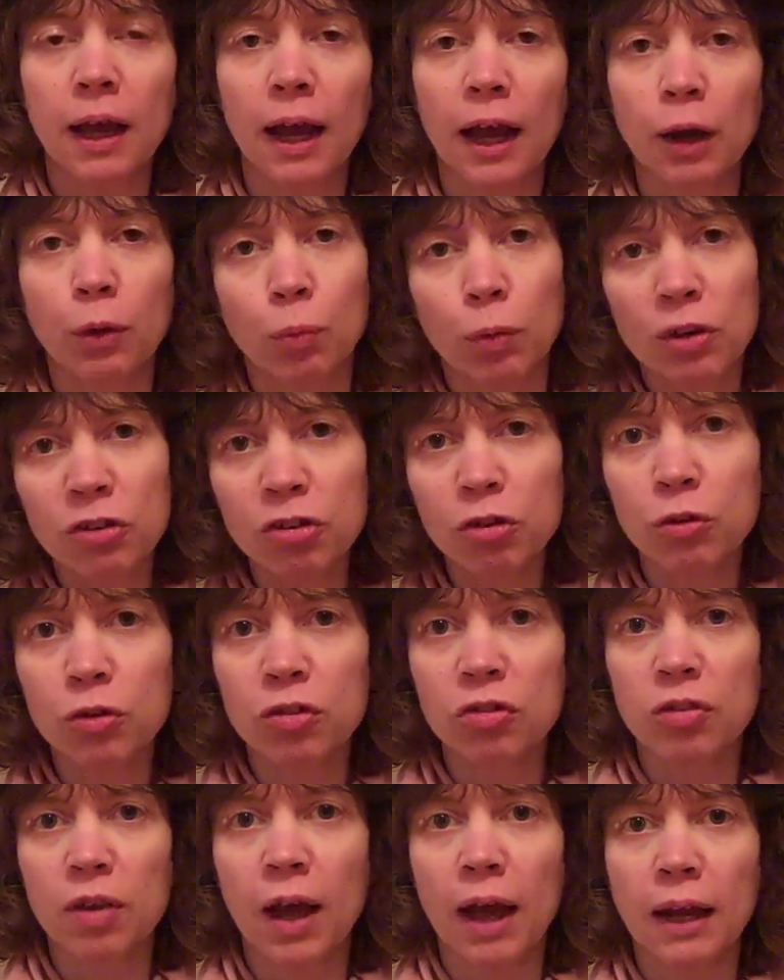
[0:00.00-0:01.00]
And once you
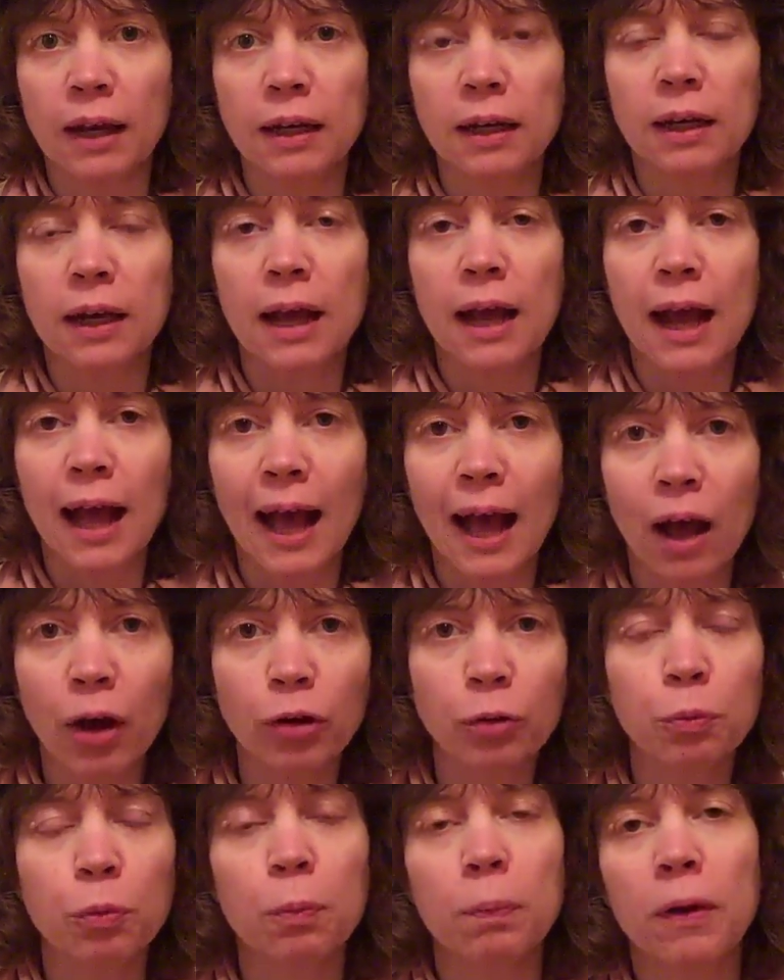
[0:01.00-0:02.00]
decide it,
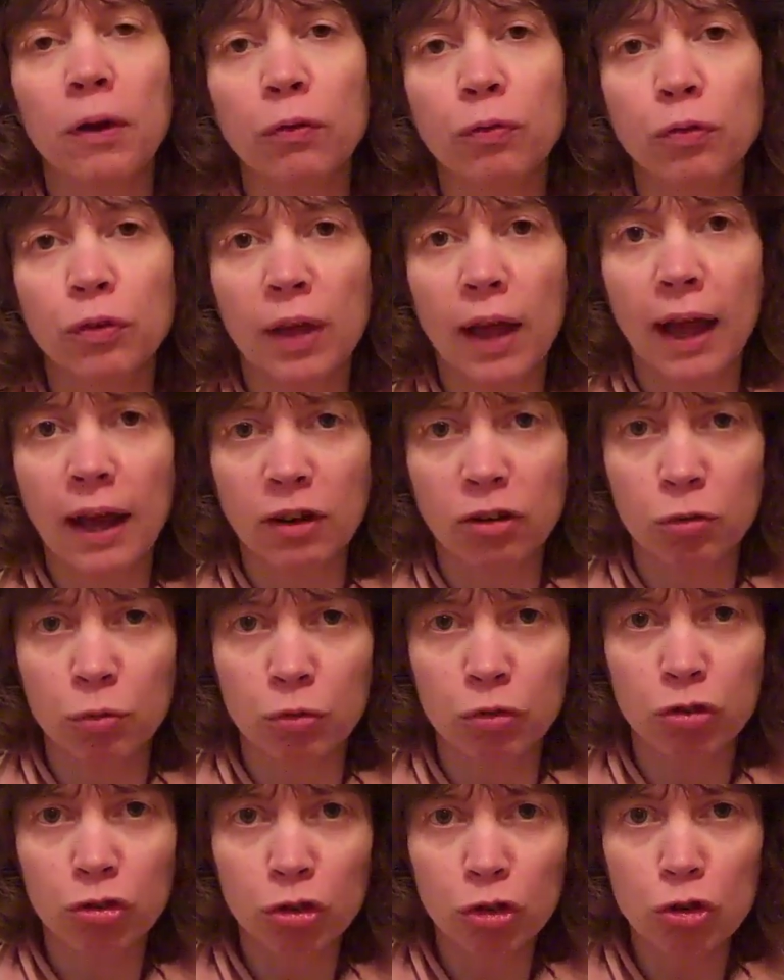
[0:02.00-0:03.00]
how to prepare for the
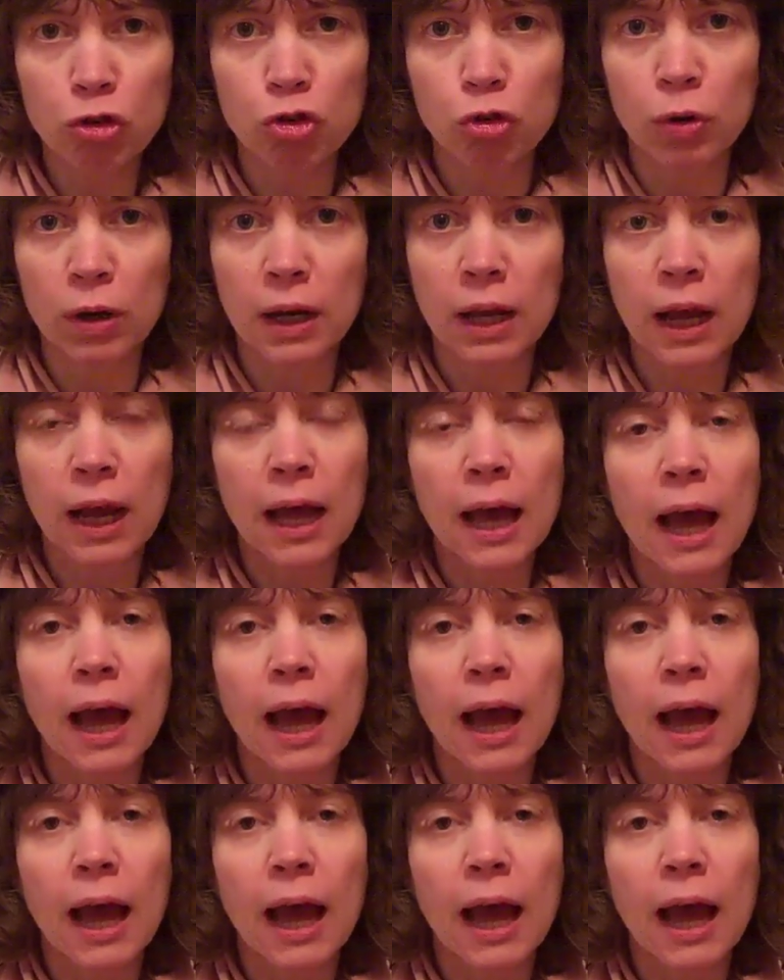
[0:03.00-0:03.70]
actual surgery.